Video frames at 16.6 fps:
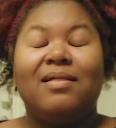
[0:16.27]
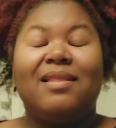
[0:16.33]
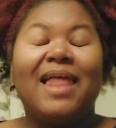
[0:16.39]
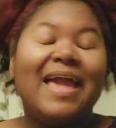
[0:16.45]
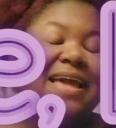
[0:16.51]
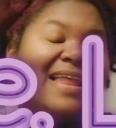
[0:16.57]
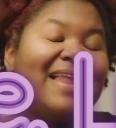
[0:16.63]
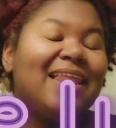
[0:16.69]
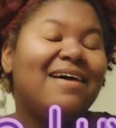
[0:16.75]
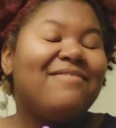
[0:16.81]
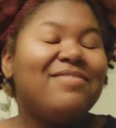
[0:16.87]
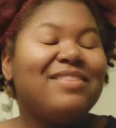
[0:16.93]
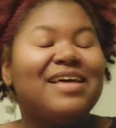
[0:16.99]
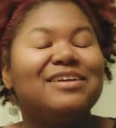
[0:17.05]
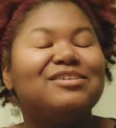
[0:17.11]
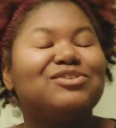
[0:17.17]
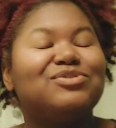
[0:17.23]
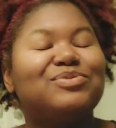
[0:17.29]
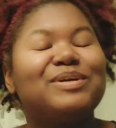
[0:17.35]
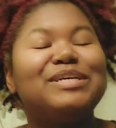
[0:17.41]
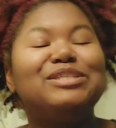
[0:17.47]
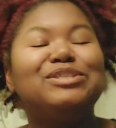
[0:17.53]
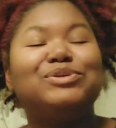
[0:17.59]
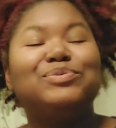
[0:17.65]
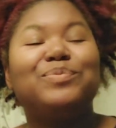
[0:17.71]
Like Love
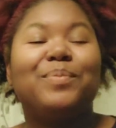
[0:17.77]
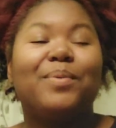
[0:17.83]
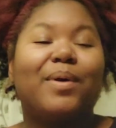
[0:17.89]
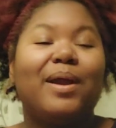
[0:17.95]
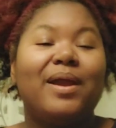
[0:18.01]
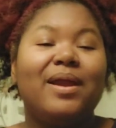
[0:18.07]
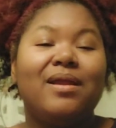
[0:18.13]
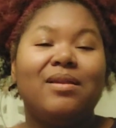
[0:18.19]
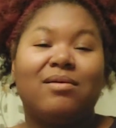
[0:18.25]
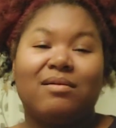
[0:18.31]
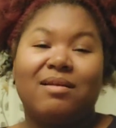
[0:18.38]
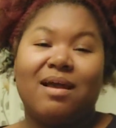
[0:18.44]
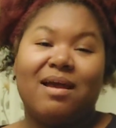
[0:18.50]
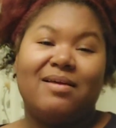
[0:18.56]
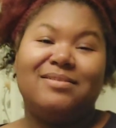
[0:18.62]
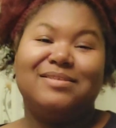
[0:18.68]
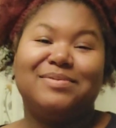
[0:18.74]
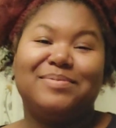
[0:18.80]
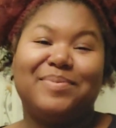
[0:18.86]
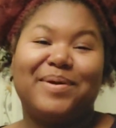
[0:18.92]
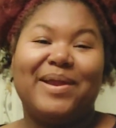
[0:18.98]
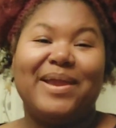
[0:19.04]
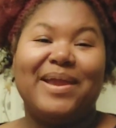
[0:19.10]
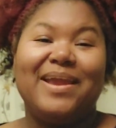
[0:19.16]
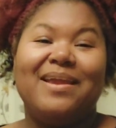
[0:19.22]
Luxury, to braid or not to
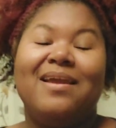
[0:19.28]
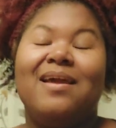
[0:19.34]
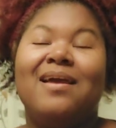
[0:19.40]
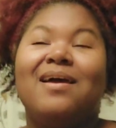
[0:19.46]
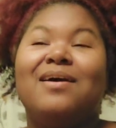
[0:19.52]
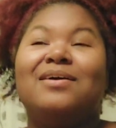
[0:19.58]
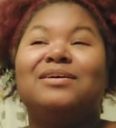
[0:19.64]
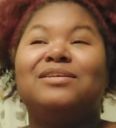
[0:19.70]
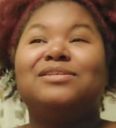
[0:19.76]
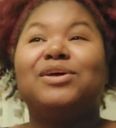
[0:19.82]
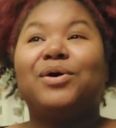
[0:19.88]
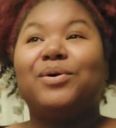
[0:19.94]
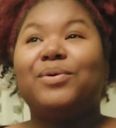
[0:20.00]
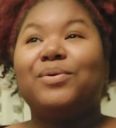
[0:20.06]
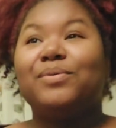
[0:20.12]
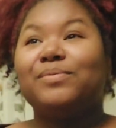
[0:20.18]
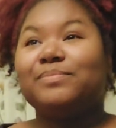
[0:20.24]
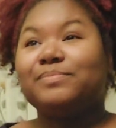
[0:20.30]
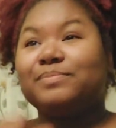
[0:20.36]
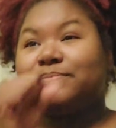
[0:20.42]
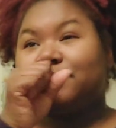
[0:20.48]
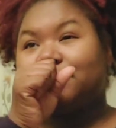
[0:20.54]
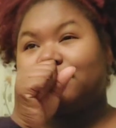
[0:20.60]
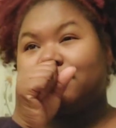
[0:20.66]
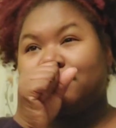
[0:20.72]
braid. So
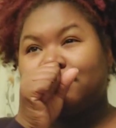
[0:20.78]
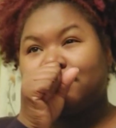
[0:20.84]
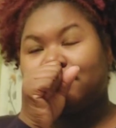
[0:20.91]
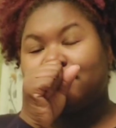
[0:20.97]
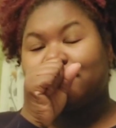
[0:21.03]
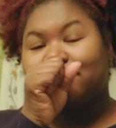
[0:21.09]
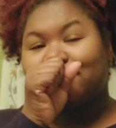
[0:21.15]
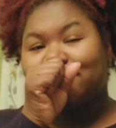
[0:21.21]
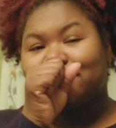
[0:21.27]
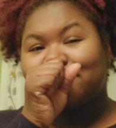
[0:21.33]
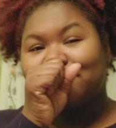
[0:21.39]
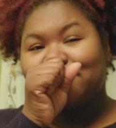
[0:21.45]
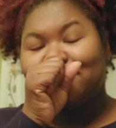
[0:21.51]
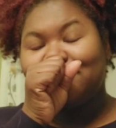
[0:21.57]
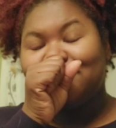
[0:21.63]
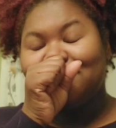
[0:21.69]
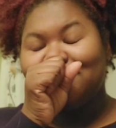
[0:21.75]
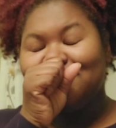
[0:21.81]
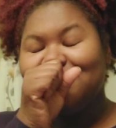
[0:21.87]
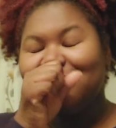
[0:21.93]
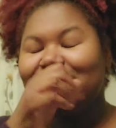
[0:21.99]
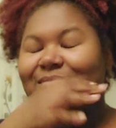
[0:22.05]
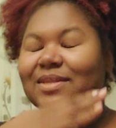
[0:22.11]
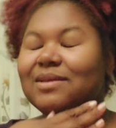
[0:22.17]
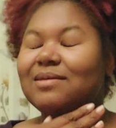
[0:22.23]

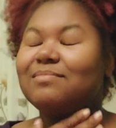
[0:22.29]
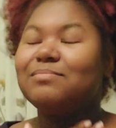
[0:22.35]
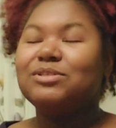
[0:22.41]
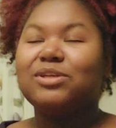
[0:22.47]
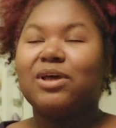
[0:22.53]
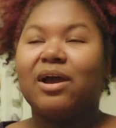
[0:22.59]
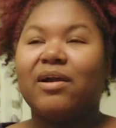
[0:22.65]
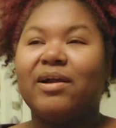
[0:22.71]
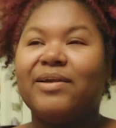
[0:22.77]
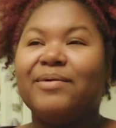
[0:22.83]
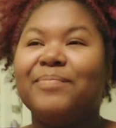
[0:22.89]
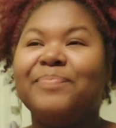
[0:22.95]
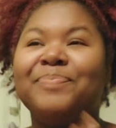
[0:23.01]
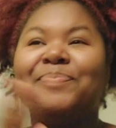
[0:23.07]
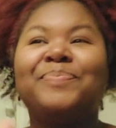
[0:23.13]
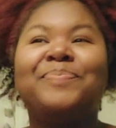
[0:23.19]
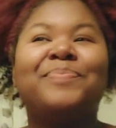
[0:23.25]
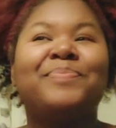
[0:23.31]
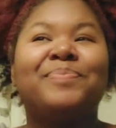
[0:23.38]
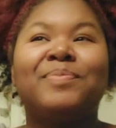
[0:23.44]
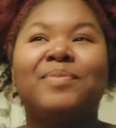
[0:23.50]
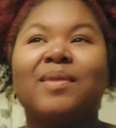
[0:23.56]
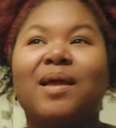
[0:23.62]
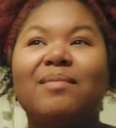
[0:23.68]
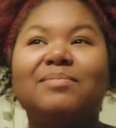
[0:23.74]
I'm sorry.
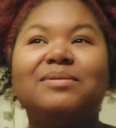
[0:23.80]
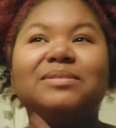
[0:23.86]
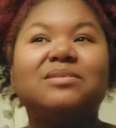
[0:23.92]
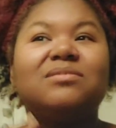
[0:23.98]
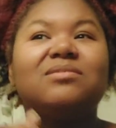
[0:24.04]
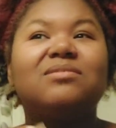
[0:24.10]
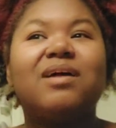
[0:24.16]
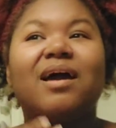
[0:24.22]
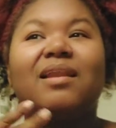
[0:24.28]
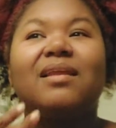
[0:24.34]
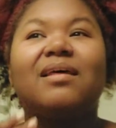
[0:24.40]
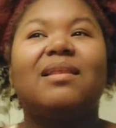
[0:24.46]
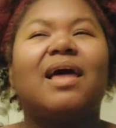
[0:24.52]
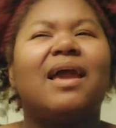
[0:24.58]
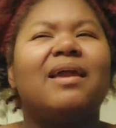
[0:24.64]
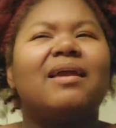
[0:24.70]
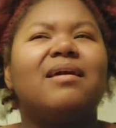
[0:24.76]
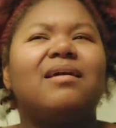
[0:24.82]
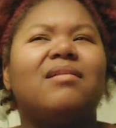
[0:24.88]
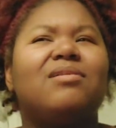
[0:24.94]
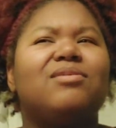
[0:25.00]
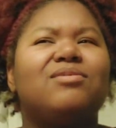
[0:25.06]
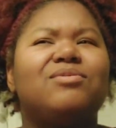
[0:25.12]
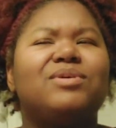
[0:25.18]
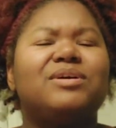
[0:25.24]
I'm still kind of like a
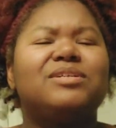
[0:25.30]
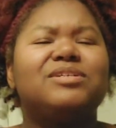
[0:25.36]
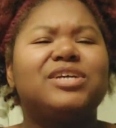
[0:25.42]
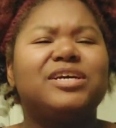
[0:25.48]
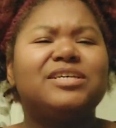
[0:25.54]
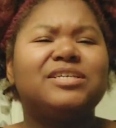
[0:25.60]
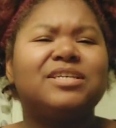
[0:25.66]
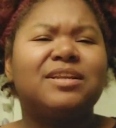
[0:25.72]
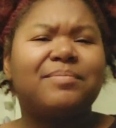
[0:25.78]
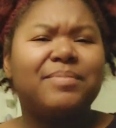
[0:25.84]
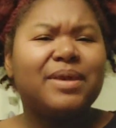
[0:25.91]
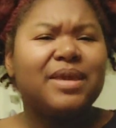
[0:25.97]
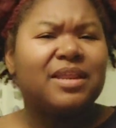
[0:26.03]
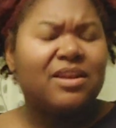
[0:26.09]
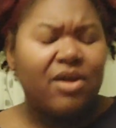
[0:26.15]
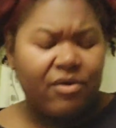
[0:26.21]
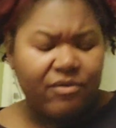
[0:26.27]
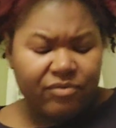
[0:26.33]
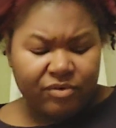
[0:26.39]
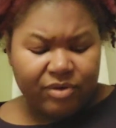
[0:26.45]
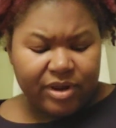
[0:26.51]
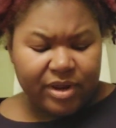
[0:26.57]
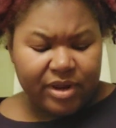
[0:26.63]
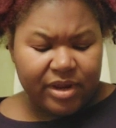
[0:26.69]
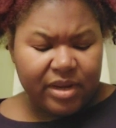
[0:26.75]
little congested. I'm getting
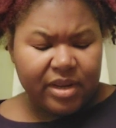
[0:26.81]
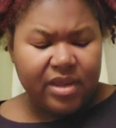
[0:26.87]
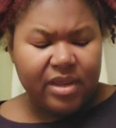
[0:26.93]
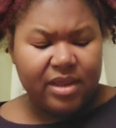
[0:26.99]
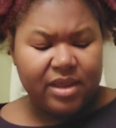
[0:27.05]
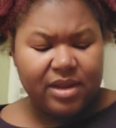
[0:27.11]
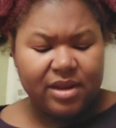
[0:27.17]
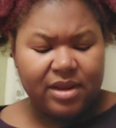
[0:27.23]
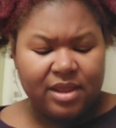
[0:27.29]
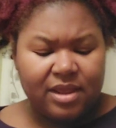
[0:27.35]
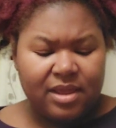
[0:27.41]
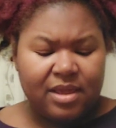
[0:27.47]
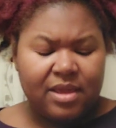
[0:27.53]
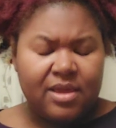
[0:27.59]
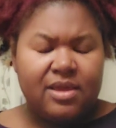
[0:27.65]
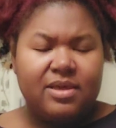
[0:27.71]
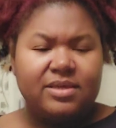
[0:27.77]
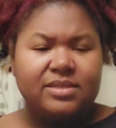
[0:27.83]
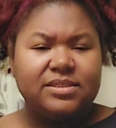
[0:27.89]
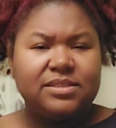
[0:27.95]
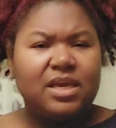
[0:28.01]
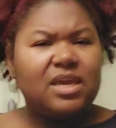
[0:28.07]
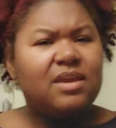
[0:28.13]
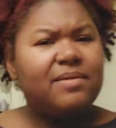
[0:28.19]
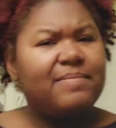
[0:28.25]
over it and it's
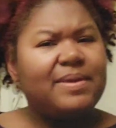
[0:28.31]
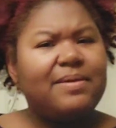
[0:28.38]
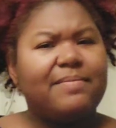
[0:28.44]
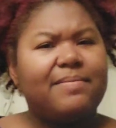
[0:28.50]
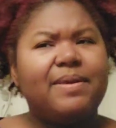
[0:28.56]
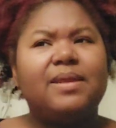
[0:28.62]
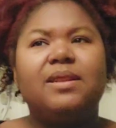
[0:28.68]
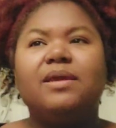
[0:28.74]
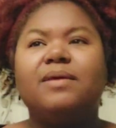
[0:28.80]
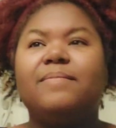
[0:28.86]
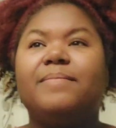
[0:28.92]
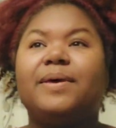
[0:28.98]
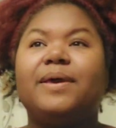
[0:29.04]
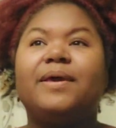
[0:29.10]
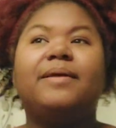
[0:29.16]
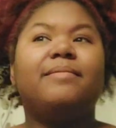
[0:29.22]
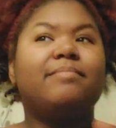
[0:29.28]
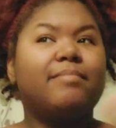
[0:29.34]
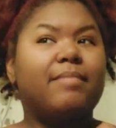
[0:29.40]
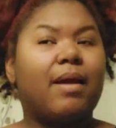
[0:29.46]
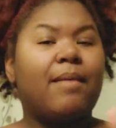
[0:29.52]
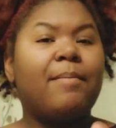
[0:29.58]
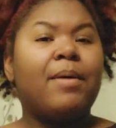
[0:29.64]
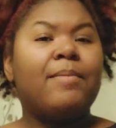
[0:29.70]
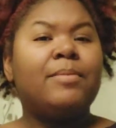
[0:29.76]
taking me a minute, but
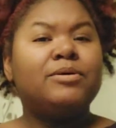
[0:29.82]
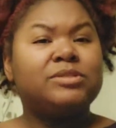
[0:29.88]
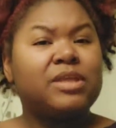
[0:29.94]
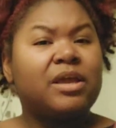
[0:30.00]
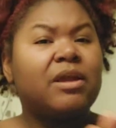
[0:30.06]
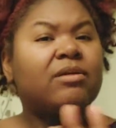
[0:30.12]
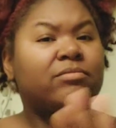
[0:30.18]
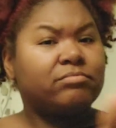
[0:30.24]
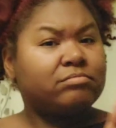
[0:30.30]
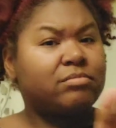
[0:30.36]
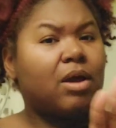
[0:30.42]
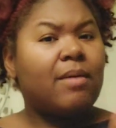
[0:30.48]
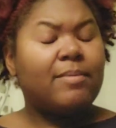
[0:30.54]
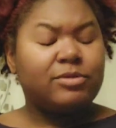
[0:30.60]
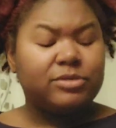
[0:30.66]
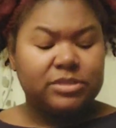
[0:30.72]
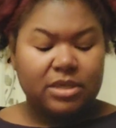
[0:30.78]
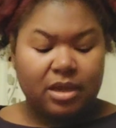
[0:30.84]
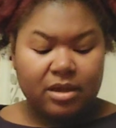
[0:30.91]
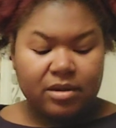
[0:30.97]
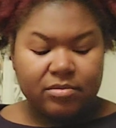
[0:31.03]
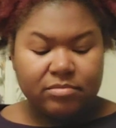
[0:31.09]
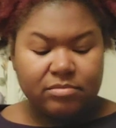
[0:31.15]
I'm almost there. Almost there.